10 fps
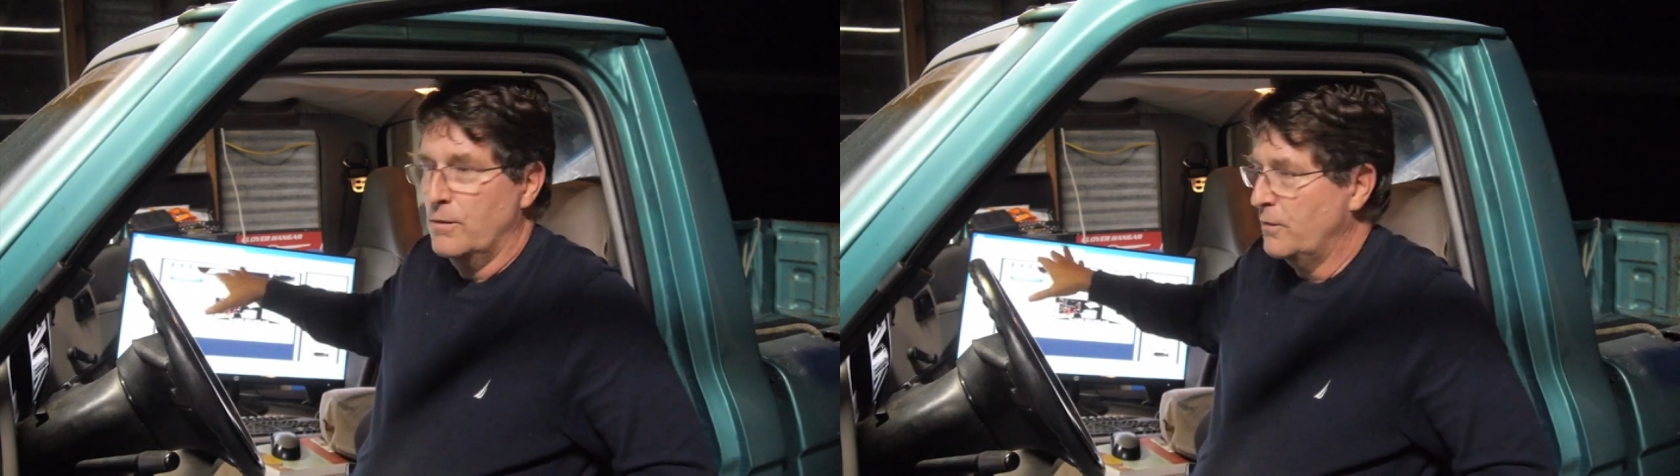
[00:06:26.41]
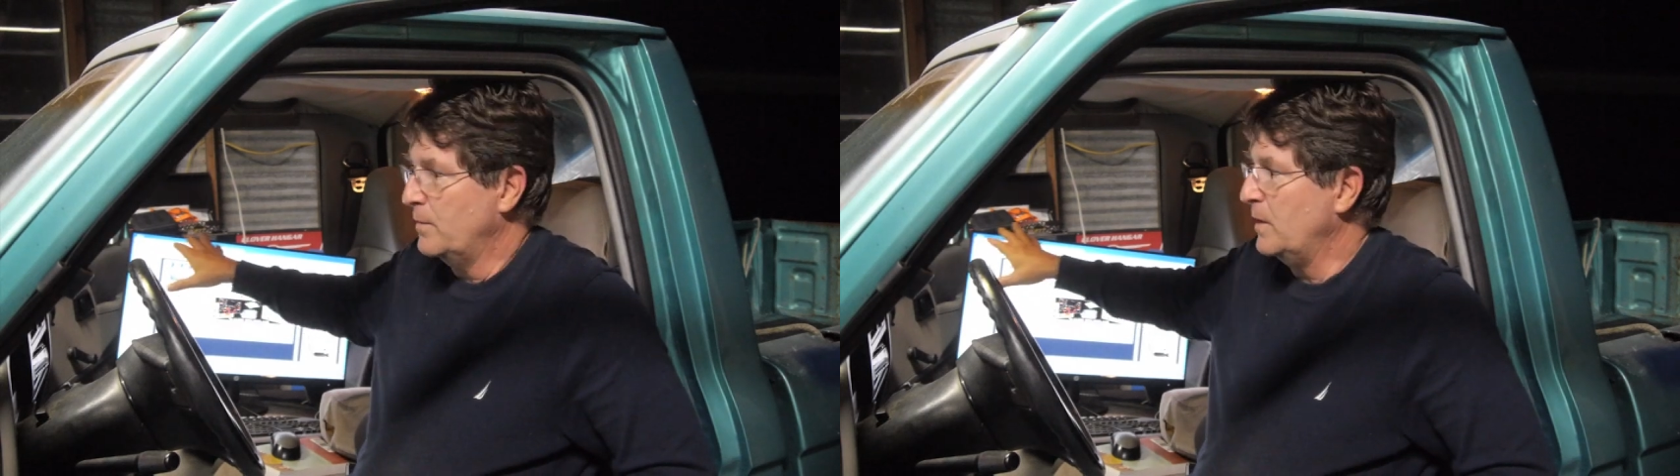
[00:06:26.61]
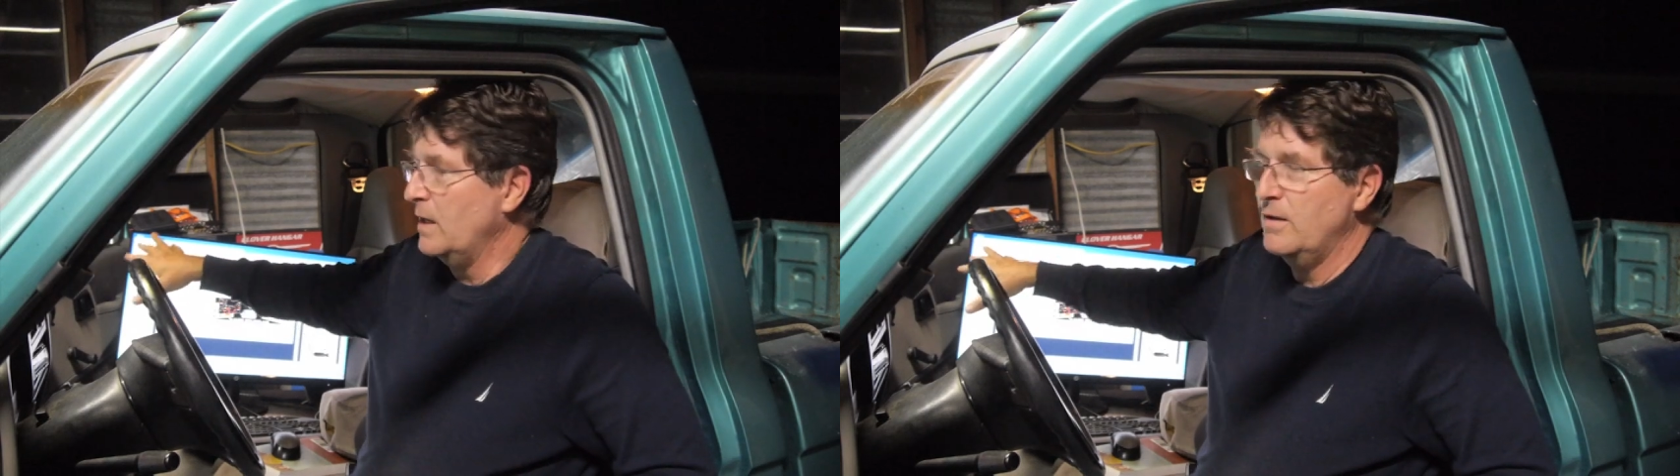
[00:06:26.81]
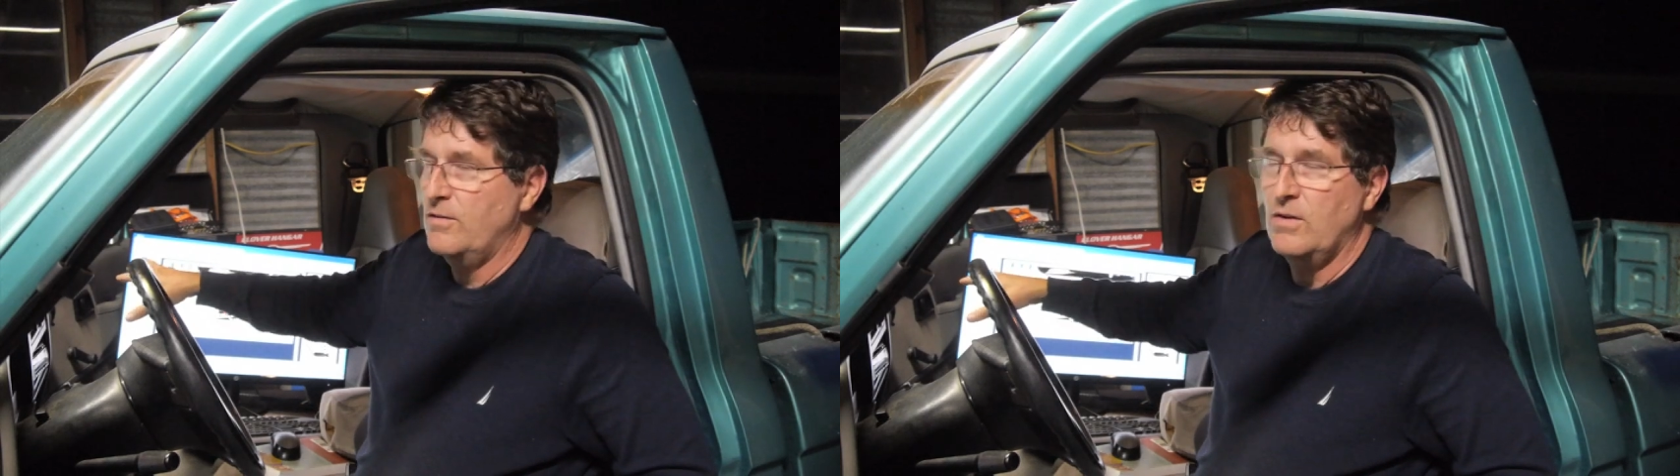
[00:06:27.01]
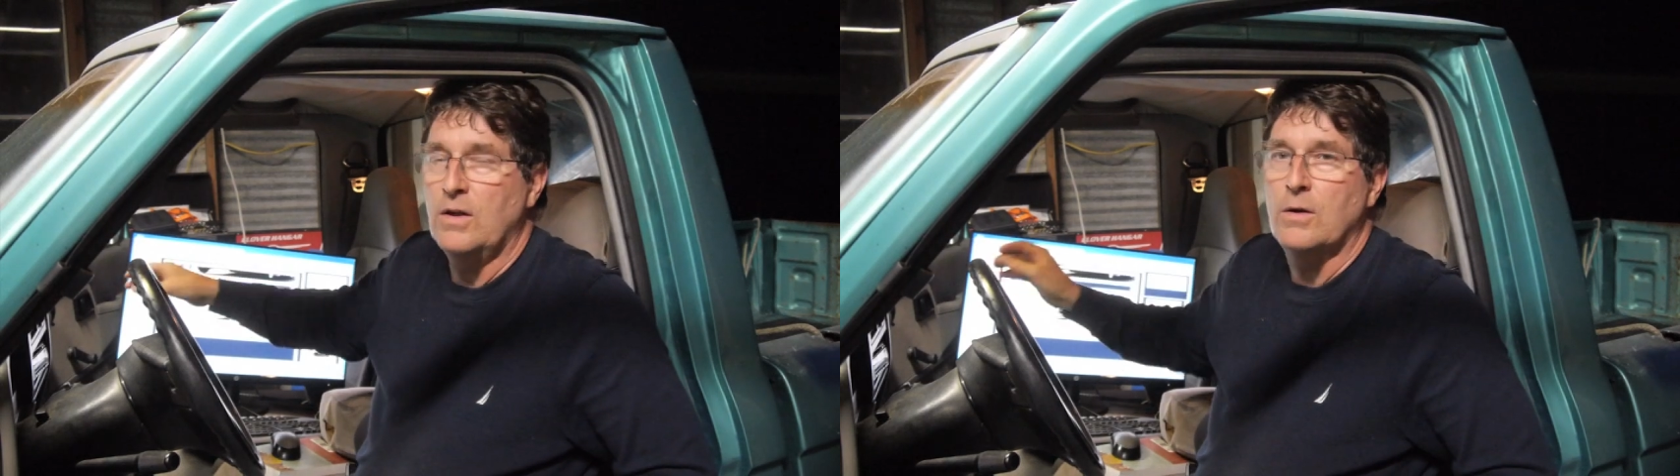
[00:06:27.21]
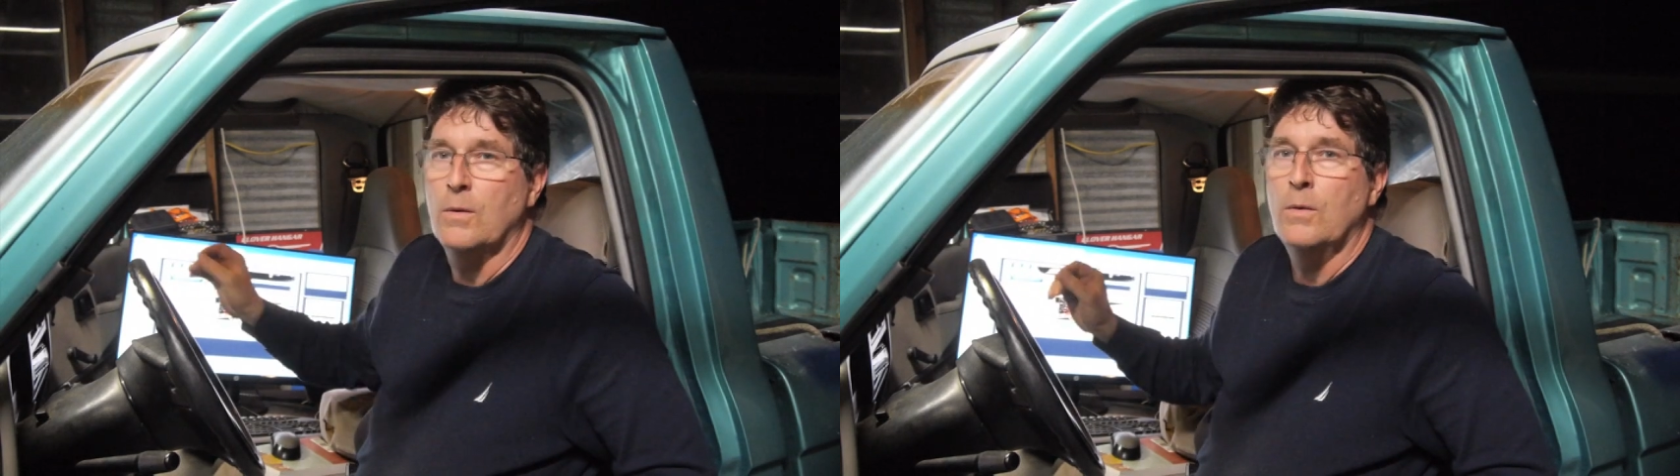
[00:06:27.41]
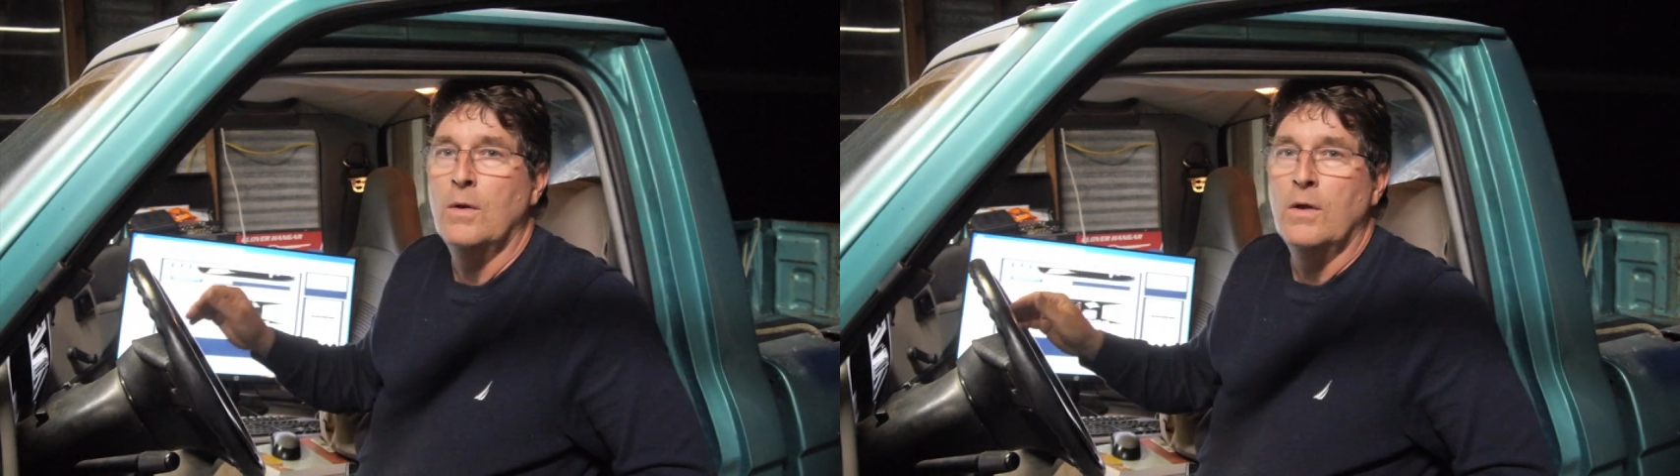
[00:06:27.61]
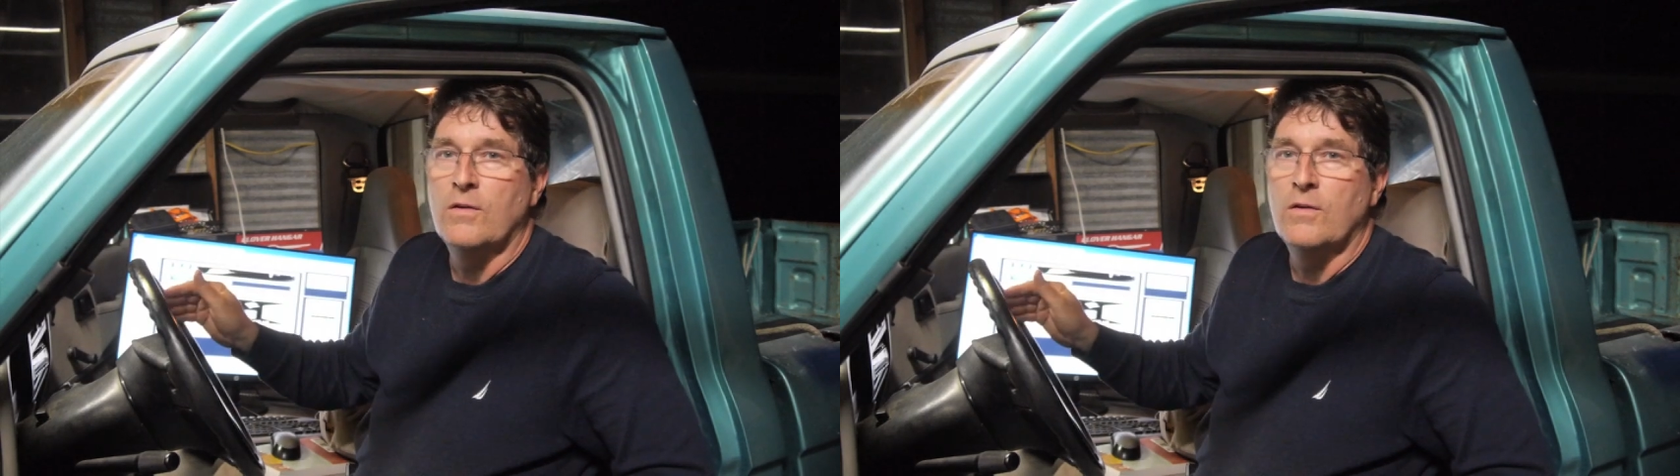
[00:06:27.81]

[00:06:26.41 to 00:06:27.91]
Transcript: from the ECU,